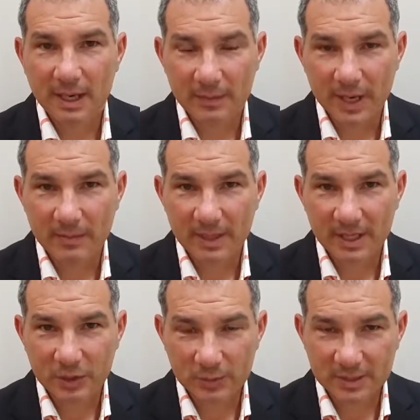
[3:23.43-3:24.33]
Anyway, I hope
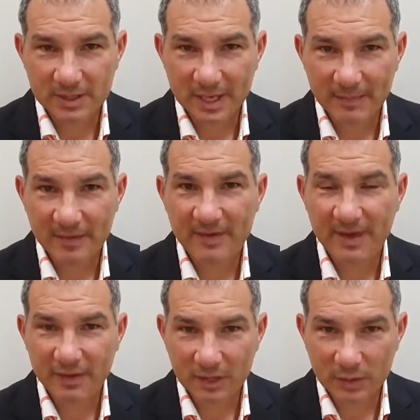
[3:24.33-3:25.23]
that helps. If
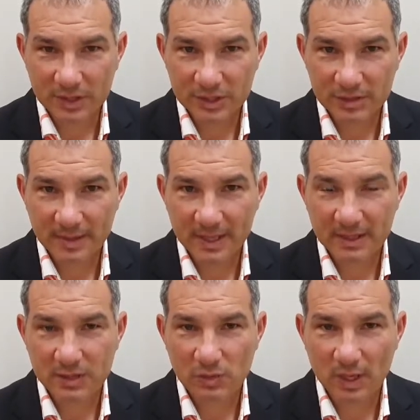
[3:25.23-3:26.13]
you have any questions
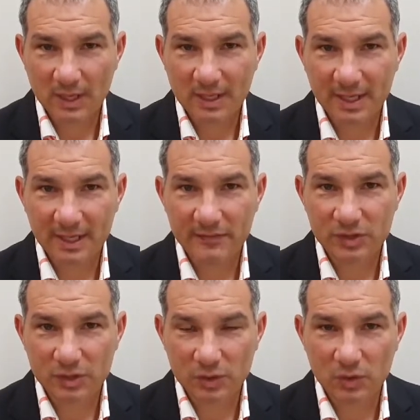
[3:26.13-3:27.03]
about this one, give
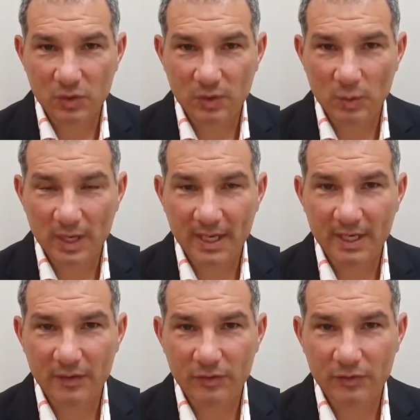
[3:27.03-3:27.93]
us a call,
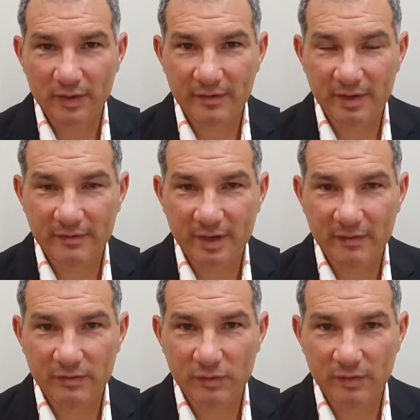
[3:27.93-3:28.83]
1800
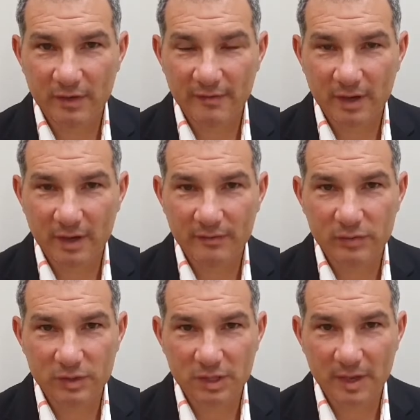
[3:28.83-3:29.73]
355
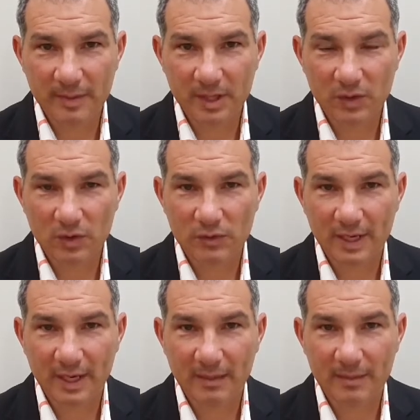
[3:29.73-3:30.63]
455 or
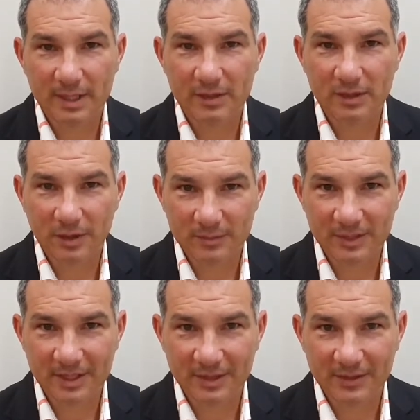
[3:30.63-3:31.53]

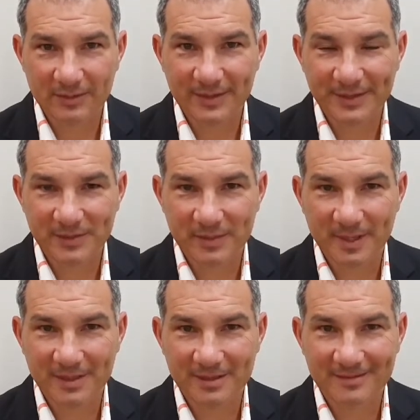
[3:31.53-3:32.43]
simon@contractcompany.com.au. Thanks very
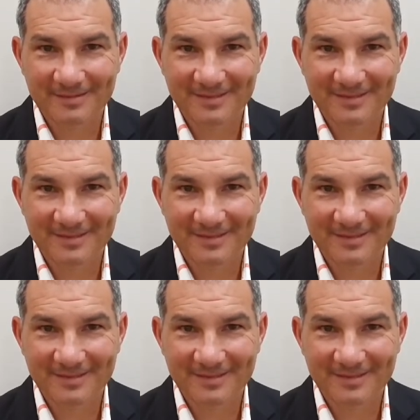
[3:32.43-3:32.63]
much.